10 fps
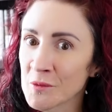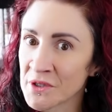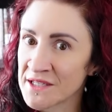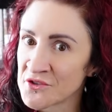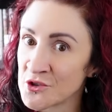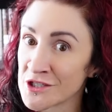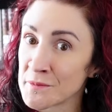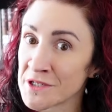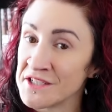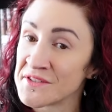plants to
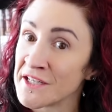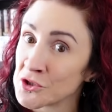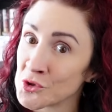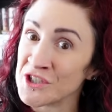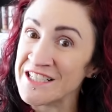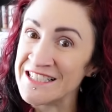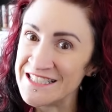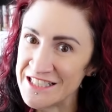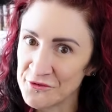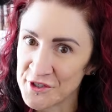experience a chlorine
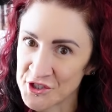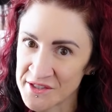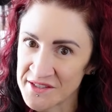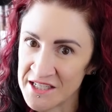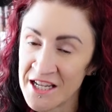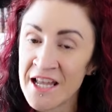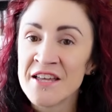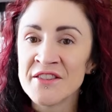deficiency